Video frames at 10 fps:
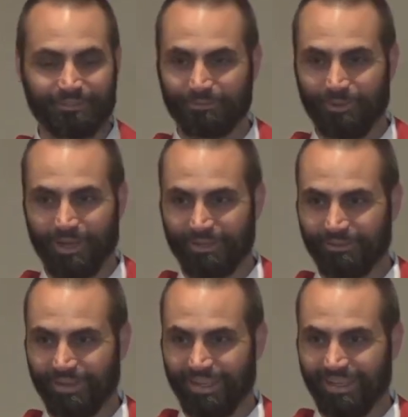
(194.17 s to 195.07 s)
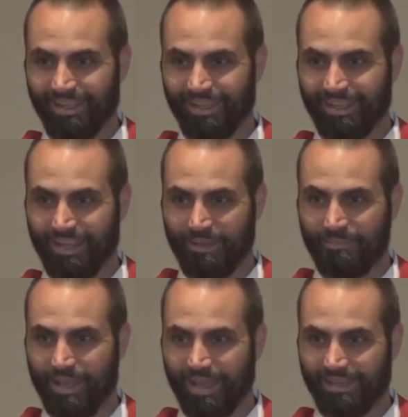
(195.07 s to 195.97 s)
walk away,
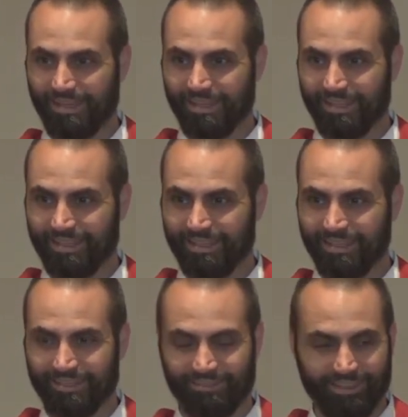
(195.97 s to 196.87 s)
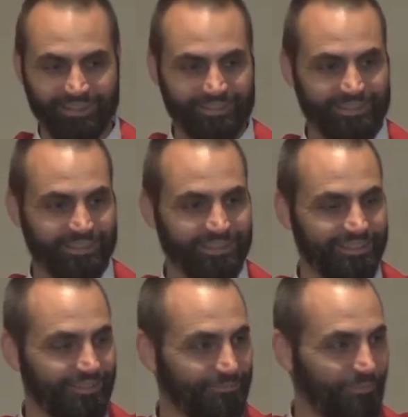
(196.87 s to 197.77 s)
abandon? Well,
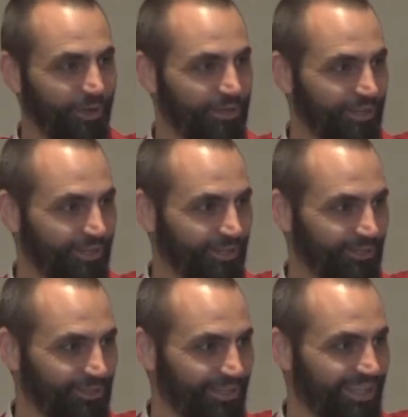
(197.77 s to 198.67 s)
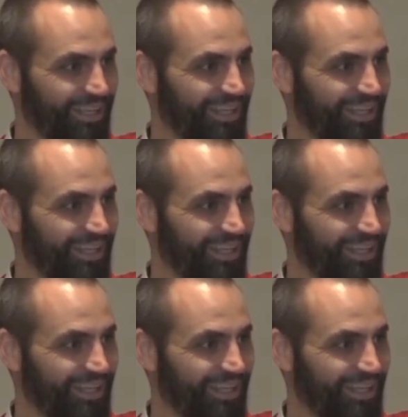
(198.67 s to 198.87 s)
burn it all, Lord.